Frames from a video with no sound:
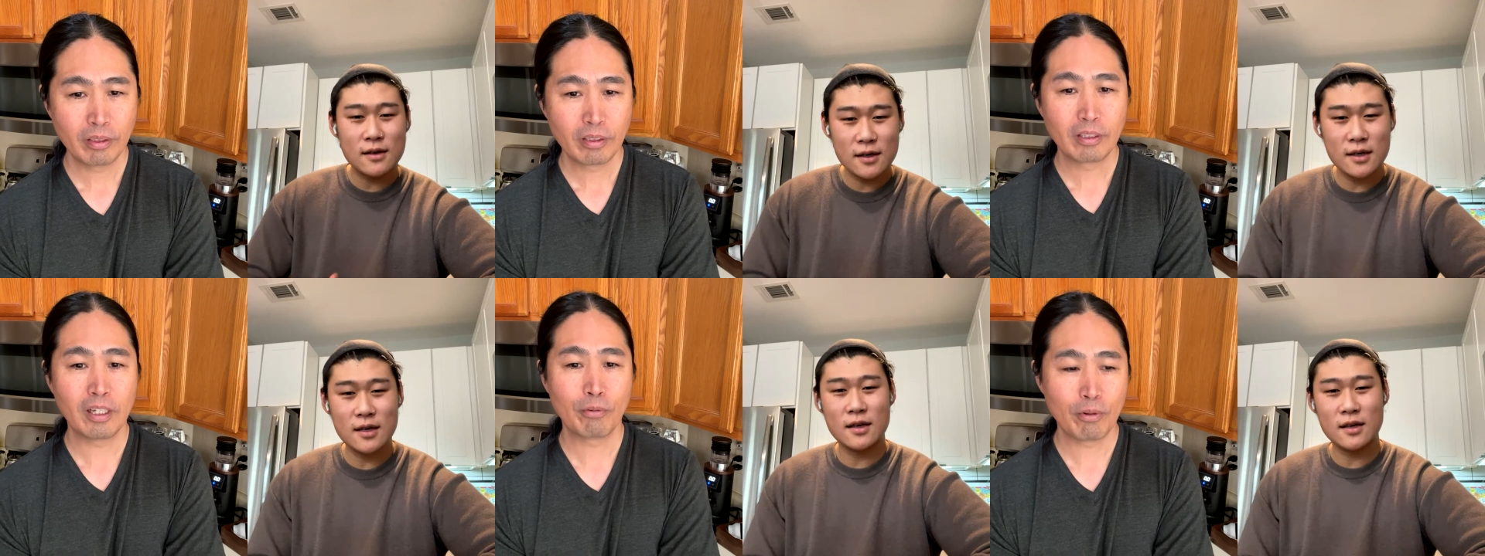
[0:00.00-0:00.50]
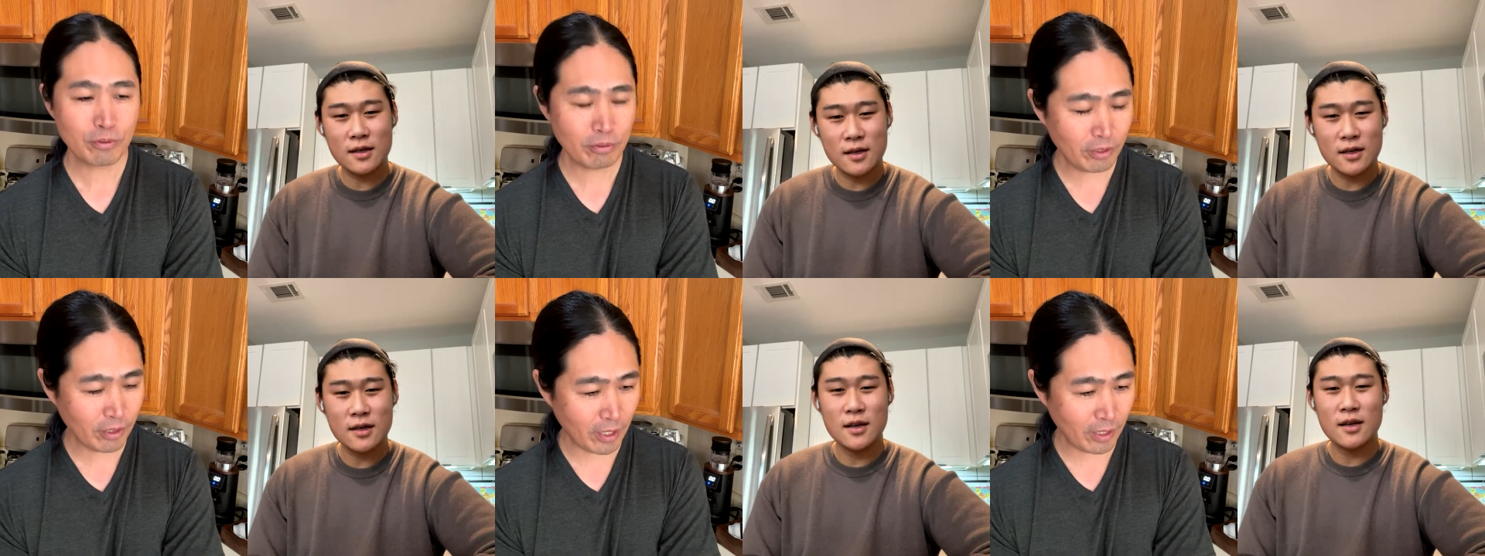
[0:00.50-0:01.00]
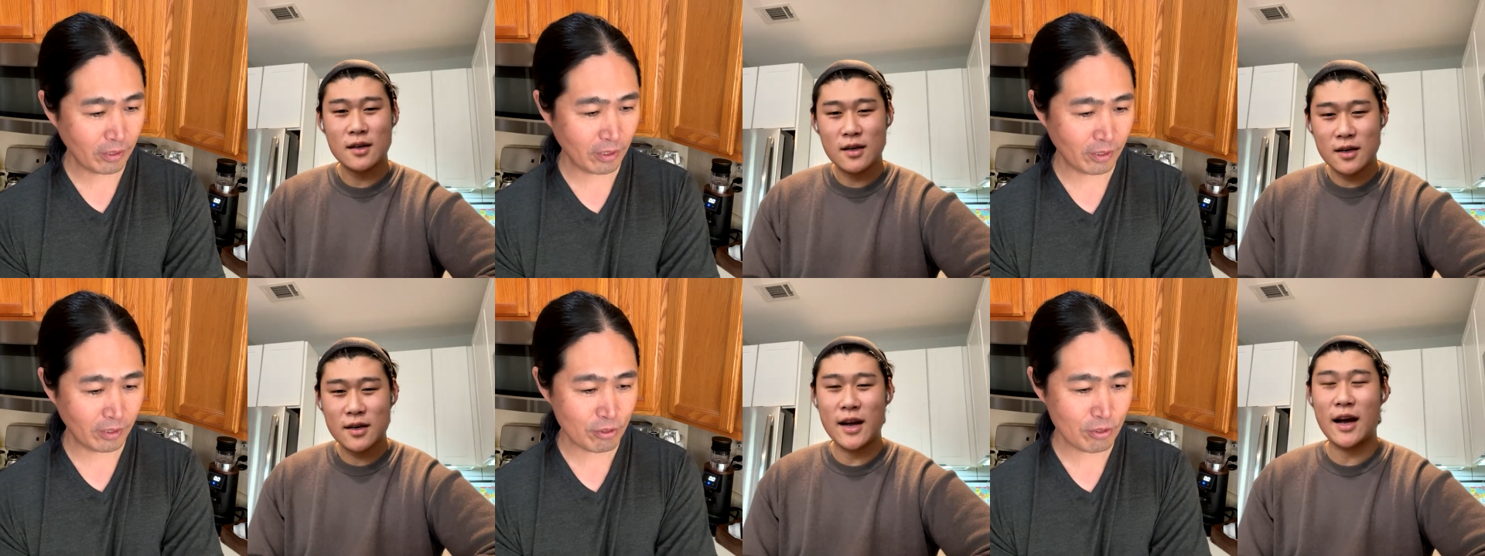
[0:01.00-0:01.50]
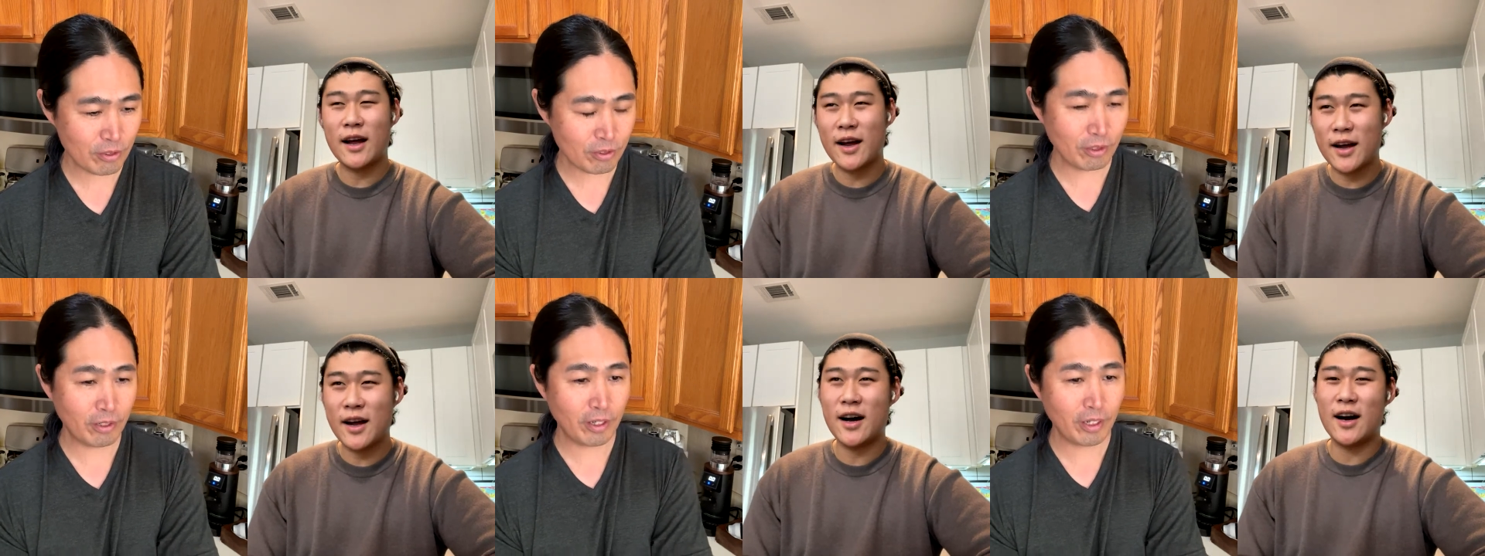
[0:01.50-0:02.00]
Speaker 1: Yeah, roaster cat, and then yeah, she's
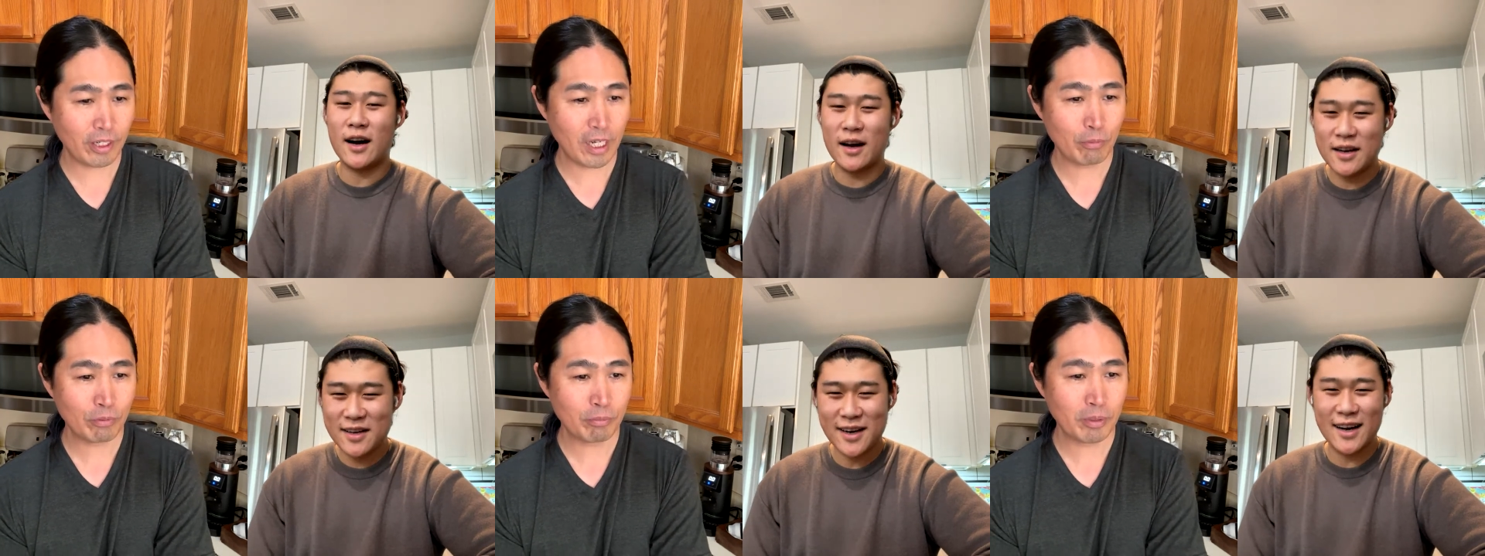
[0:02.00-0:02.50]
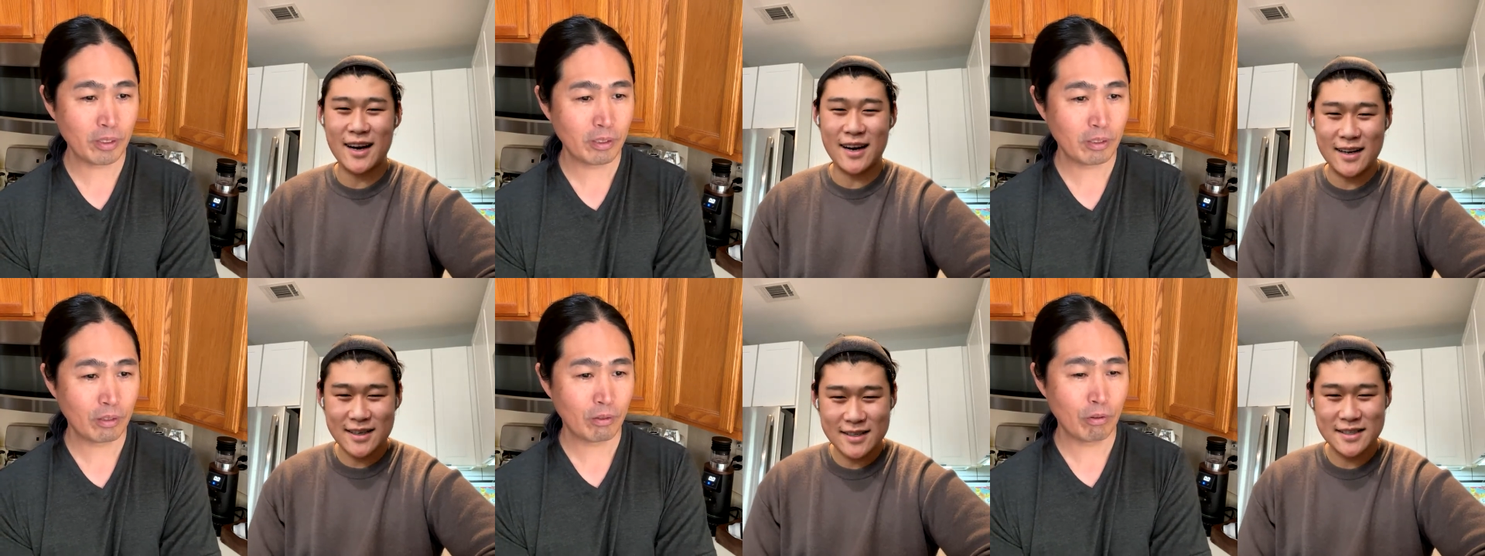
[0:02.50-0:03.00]
gonna yeah, yeah. hang out with me.